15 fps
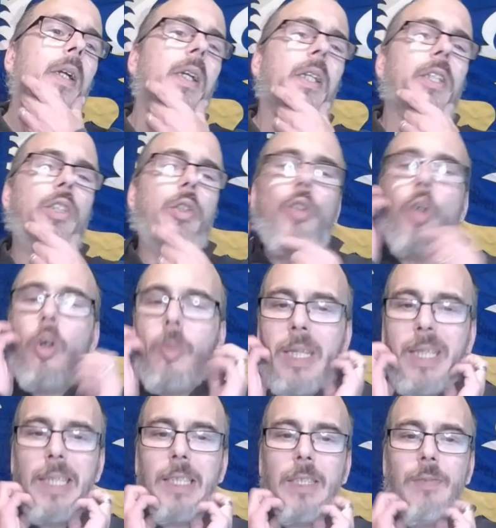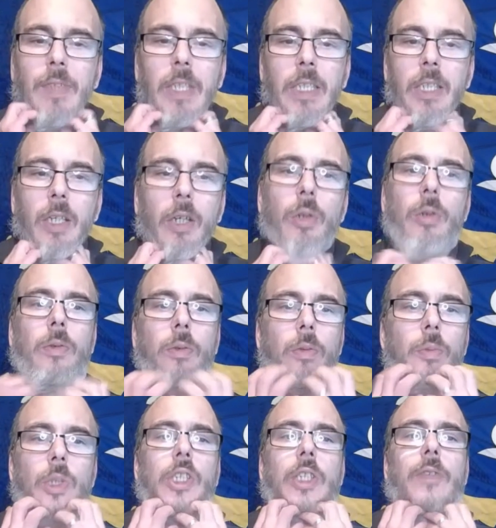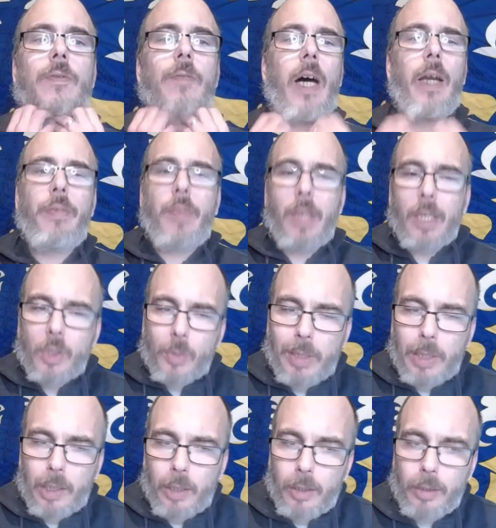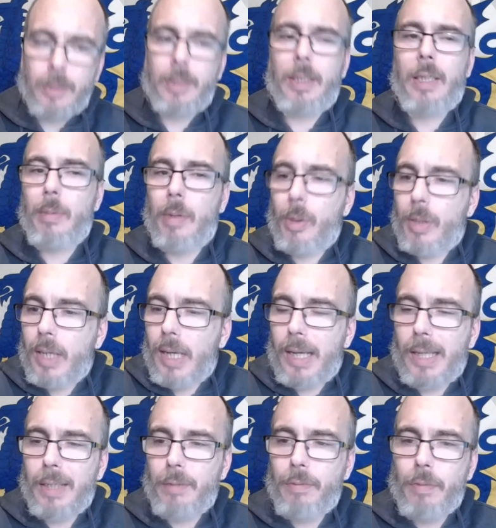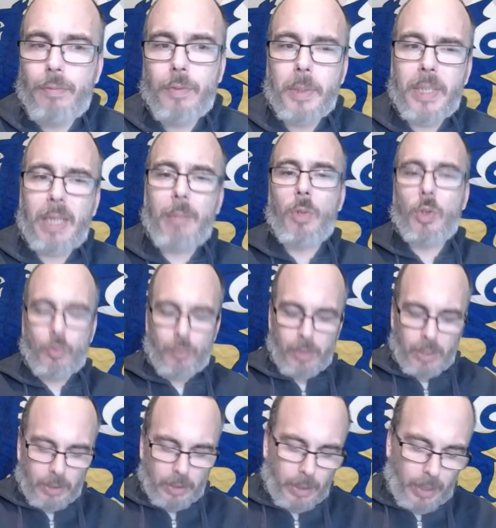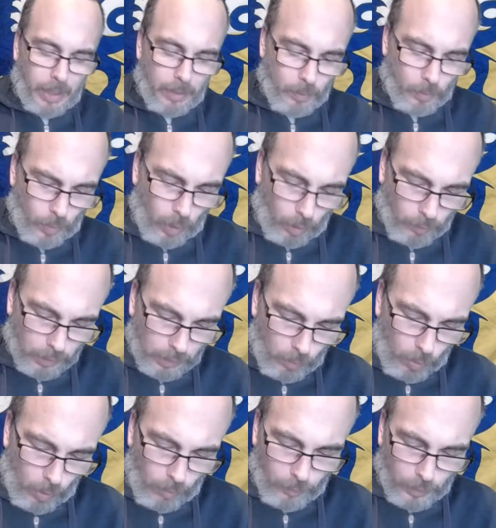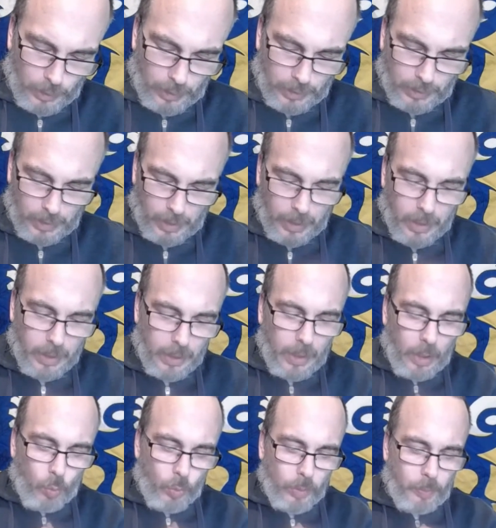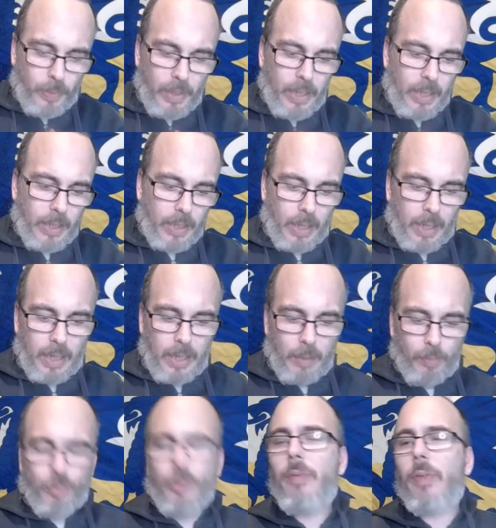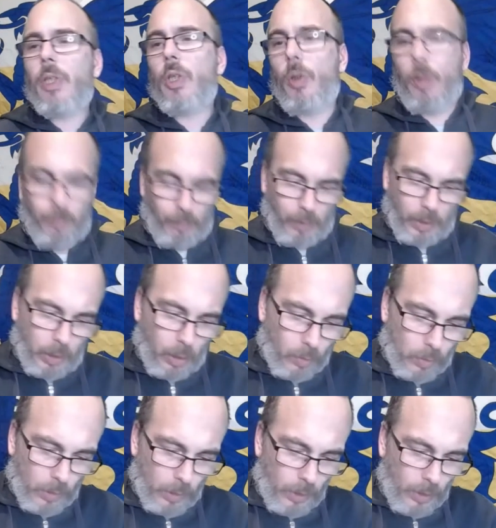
So normally this video, which is 5 things we learned about Cardiff from their most recent game, obviously Watford yesterday, would be a pre-recorded video.